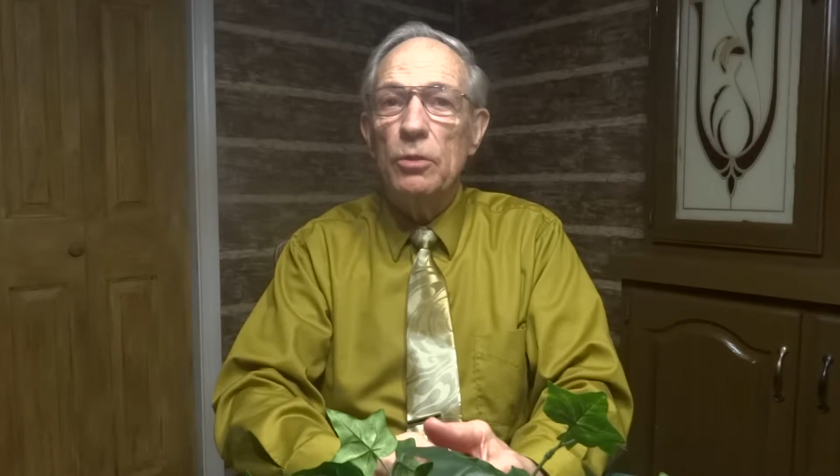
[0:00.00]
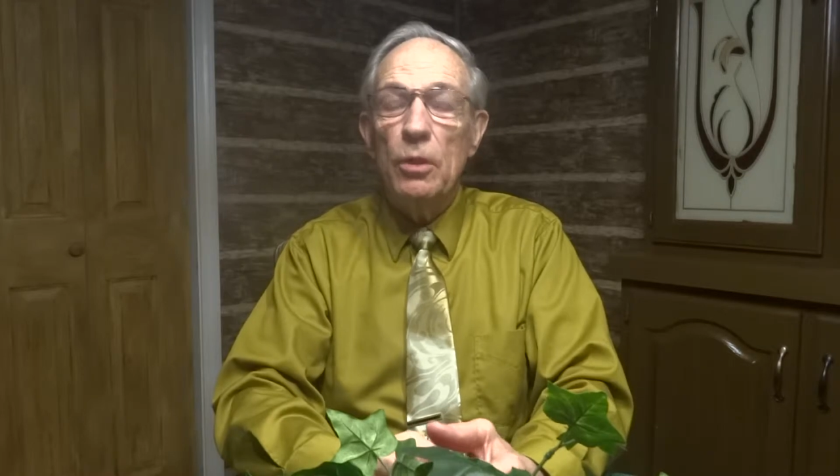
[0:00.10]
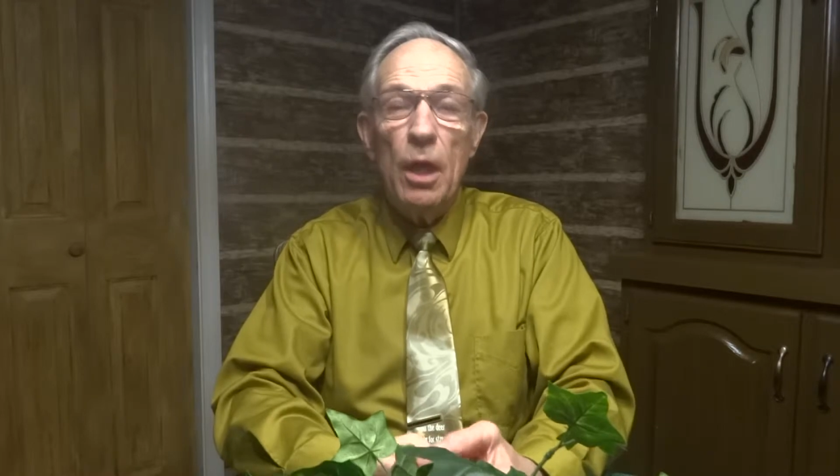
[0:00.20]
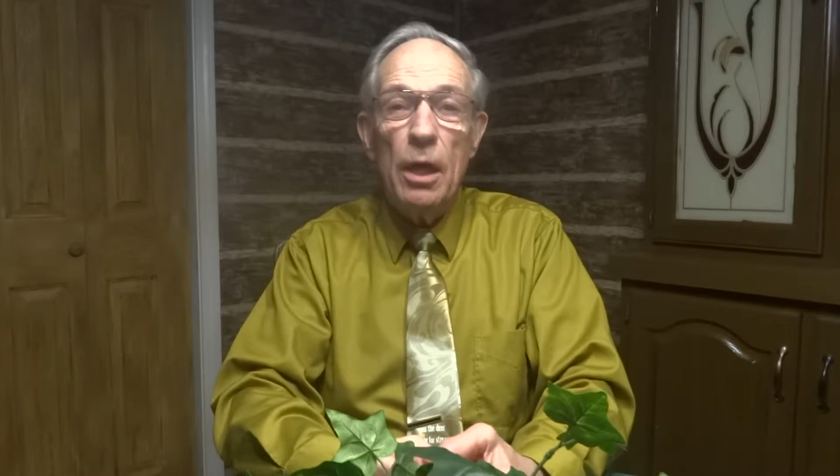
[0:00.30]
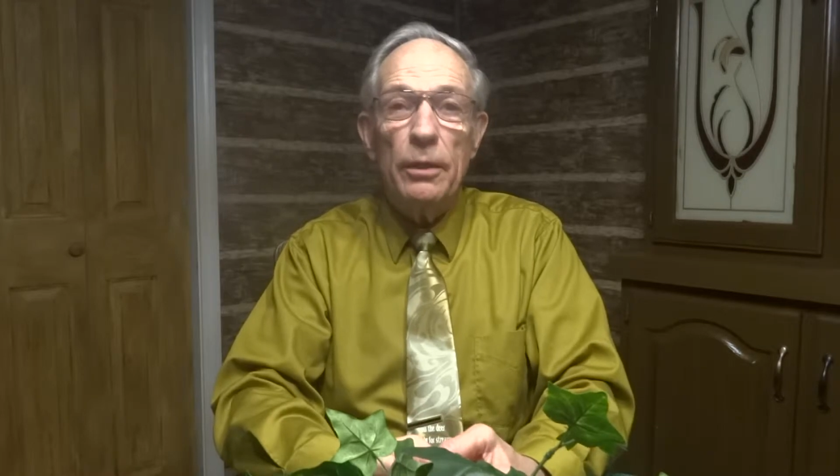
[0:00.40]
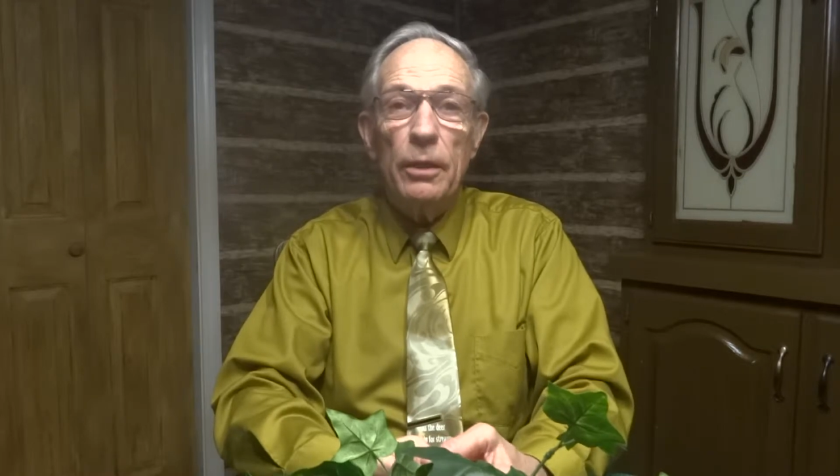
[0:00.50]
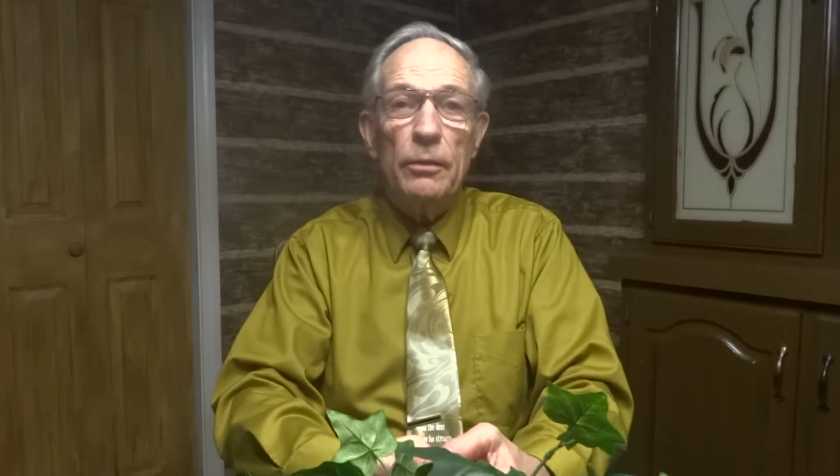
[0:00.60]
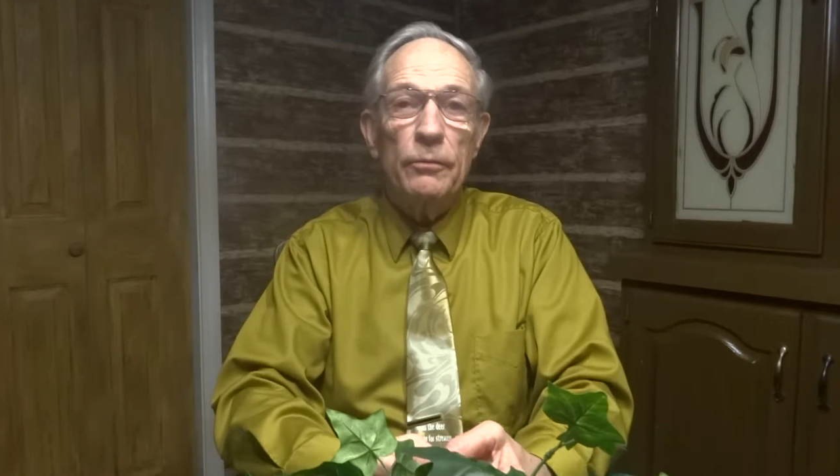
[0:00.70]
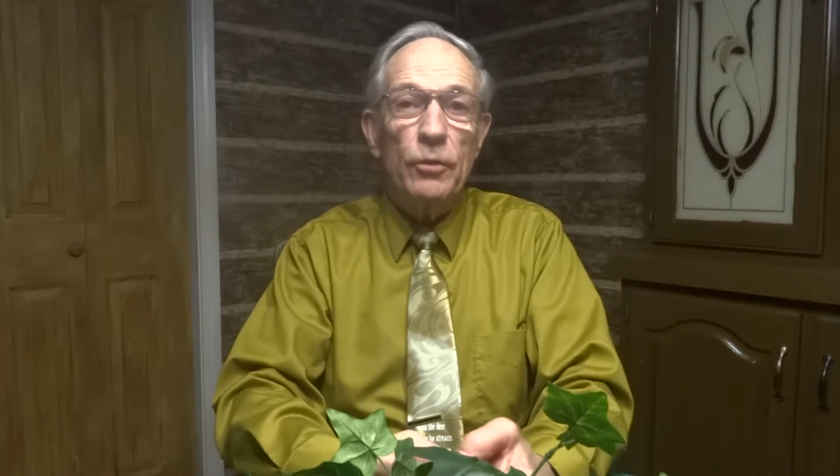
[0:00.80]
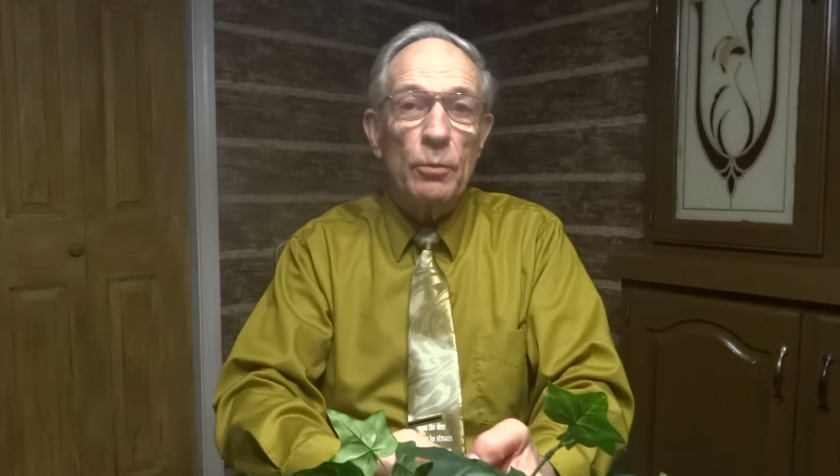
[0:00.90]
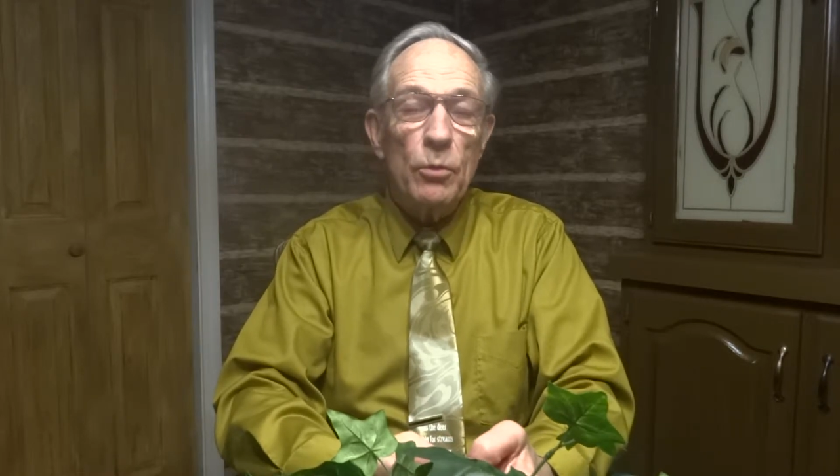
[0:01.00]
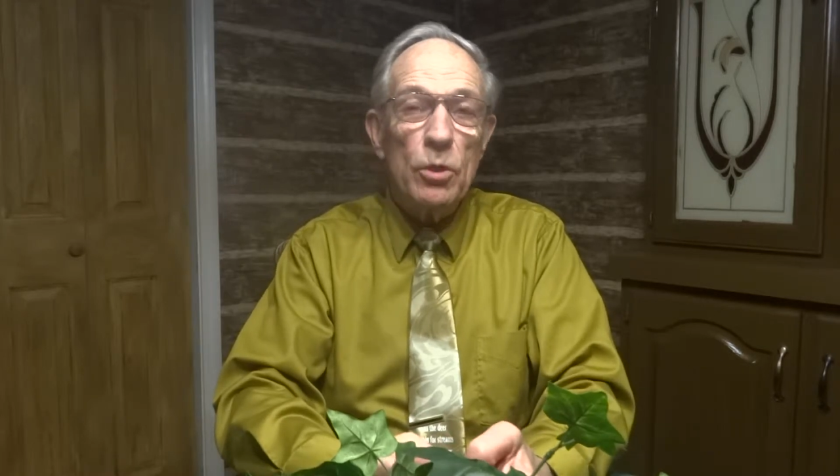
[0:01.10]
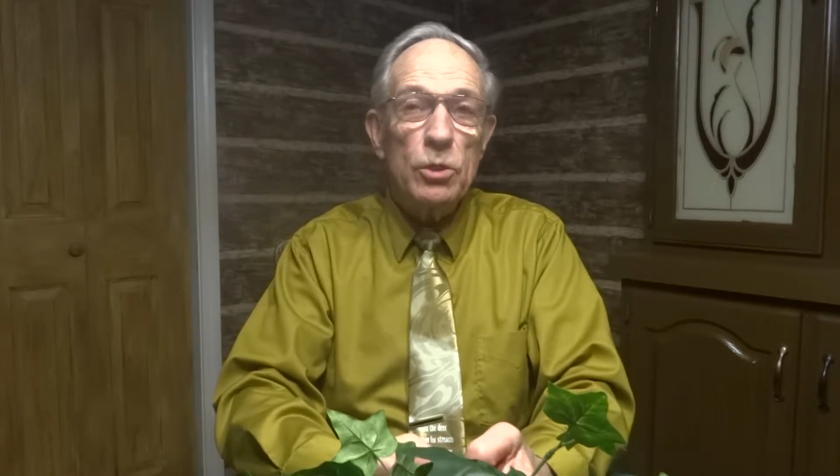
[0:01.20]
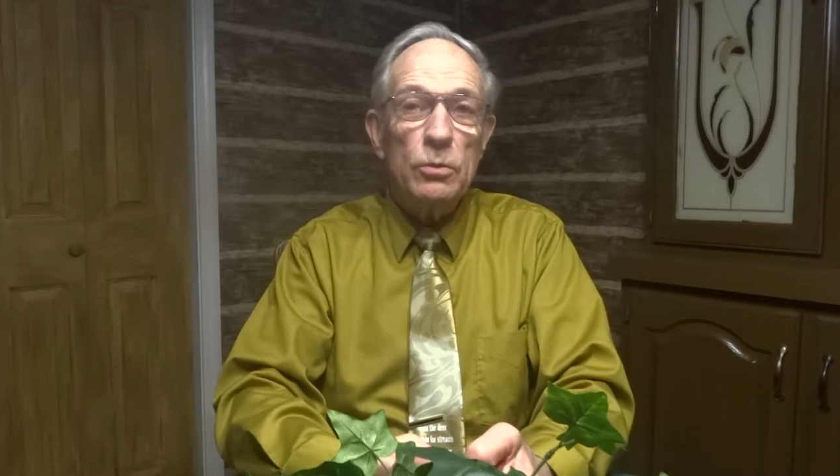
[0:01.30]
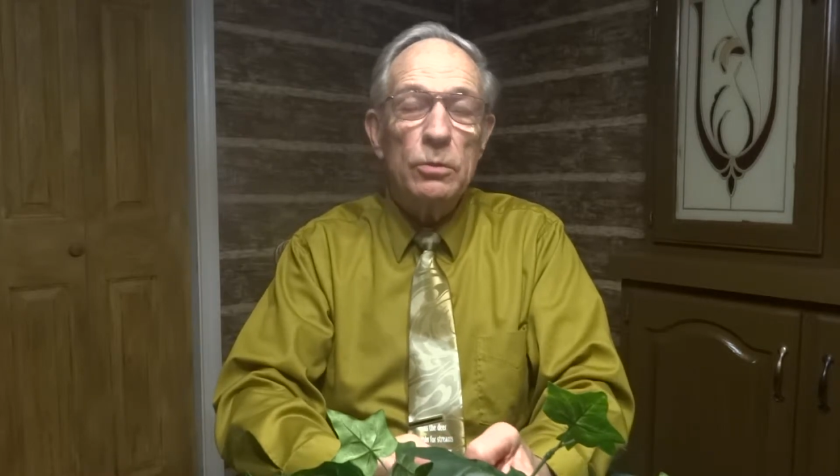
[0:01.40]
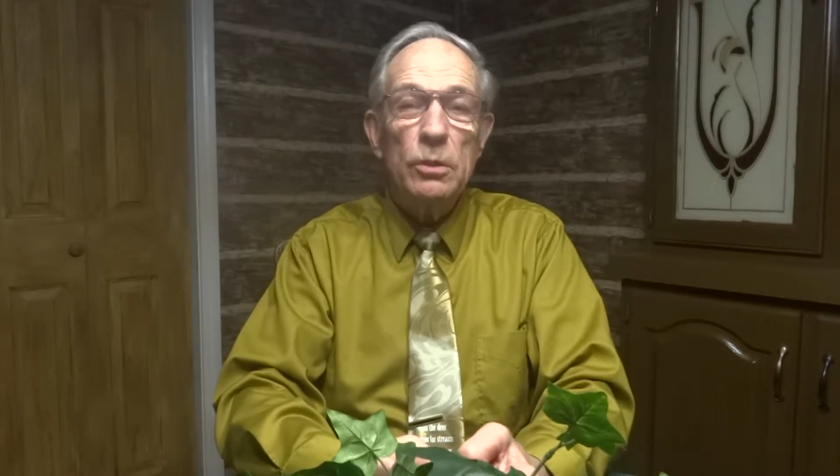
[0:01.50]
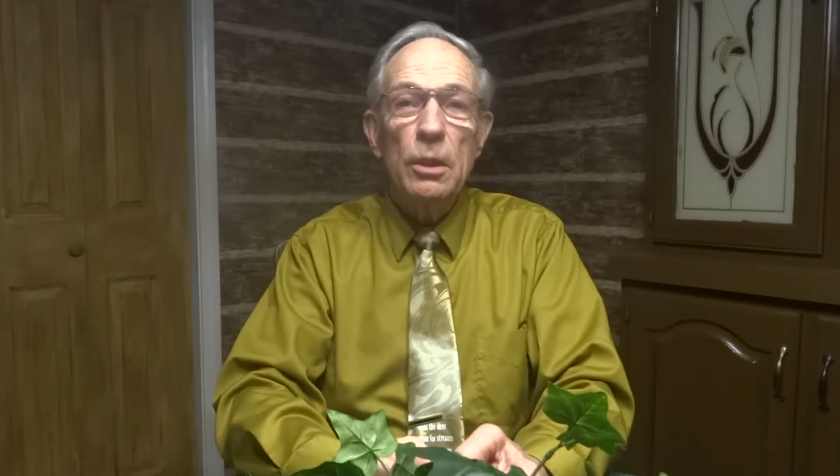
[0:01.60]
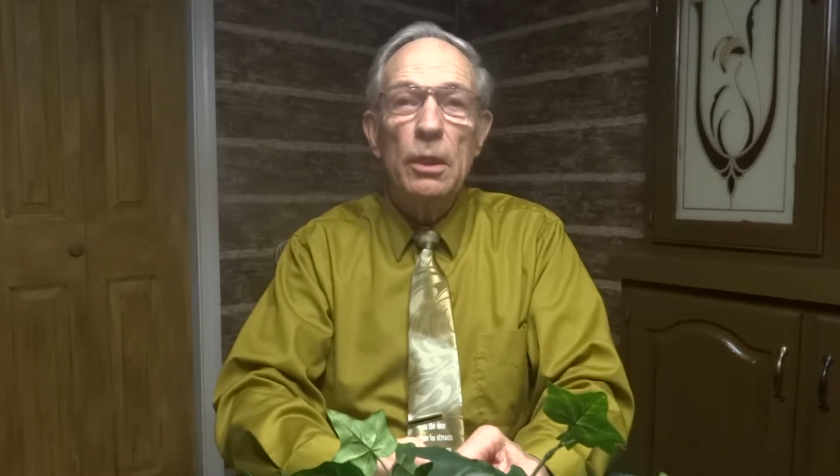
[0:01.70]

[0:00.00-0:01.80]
a lot of commercials,